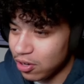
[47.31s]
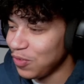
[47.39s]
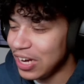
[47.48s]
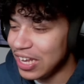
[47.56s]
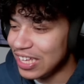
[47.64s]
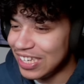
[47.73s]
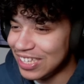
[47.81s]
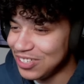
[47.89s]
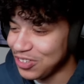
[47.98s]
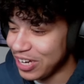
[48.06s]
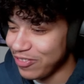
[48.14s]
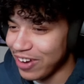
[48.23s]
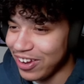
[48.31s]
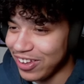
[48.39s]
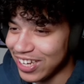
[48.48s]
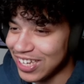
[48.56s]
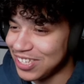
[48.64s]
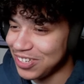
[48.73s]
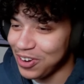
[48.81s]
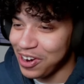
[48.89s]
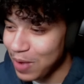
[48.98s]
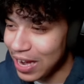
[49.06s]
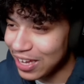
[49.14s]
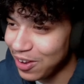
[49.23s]
What is his dream, bro? Look at Zoro,
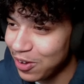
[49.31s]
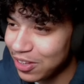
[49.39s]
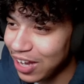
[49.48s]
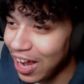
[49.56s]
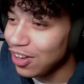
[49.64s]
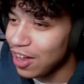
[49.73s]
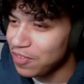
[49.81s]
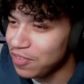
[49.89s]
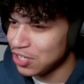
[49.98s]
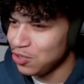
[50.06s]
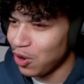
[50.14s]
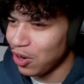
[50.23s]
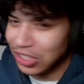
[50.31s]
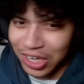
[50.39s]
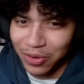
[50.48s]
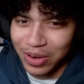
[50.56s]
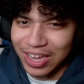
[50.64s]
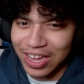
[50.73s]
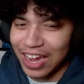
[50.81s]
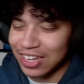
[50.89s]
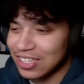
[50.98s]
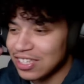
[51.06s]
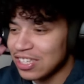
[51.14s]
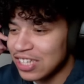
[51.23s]
my goat. I love this new art style. Wait,
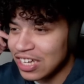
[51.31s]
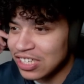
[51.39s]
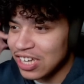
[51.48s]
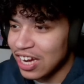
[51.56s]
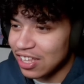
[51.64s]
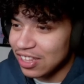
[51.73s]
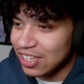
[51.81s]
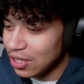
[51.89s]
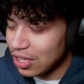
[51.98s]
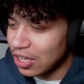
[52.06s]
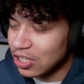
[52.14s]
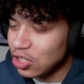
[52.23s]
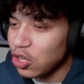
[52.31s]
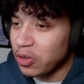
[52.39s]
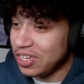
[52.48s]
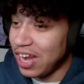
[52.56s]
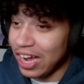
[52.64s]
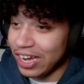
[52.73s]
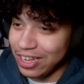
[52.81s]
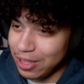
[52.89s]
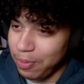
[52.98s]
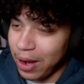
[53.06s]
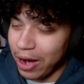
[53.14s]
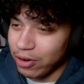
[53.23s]
this is actually kind of clean. So it's not King
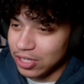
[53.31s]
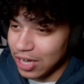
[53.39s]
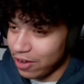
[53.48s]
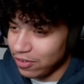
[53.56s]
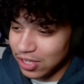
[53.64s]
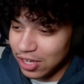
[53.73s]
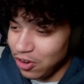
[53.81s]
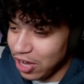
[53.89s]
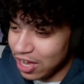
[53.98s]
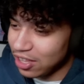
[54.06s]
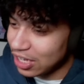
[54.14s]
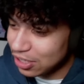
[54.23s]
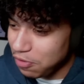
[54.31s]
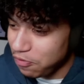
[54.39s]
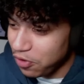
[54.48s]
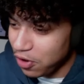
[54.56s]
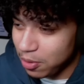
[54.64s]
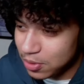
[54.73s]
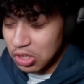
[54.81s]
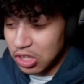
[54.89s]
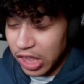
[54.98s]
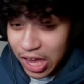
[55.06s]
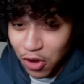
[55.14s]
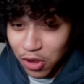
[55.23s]
of the Pirates, obviously. Okay, that's confirmed.
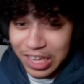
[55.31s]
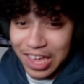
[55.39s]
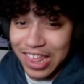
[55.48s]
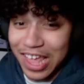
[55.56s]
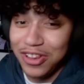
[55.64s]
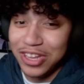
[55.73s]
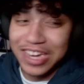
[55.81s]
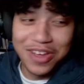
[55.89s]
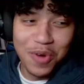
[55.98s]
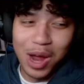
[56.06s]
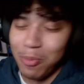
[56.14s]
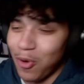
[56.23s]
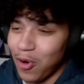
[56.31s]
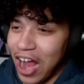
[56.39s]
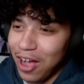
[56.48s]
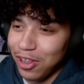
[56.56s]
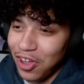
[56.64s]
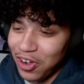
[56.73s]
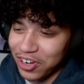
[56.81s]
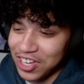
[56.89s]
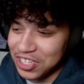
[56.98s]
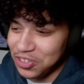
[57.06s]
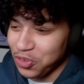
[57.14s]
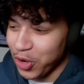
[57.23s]
They only need one more. How long can
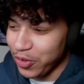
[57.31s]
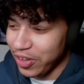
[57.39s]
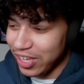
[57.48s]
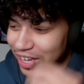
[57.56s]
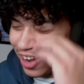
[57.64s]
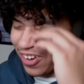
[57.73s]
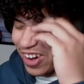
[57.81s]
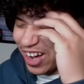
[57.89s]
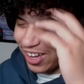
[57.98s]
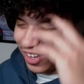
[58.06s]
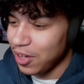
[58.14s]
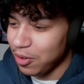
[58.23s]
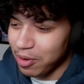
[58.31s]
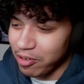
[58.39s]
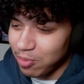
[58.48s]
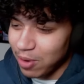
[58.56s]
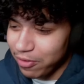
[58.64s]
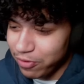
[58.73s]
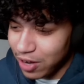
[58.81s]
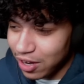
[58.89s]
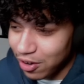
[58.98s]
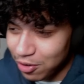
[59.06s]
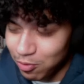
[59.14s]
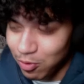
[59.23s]
the story really go, right? Oh, never mind, Frank
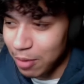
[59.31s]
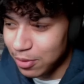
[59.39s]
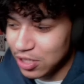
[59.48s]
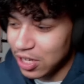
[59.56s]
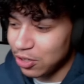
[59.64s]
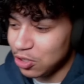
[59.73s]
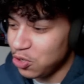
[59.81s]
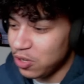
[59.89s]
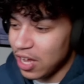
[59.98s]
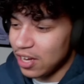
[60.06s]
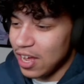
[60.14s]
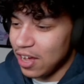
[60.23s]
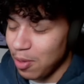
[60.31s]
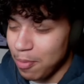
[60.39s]
or Robin shooting that down.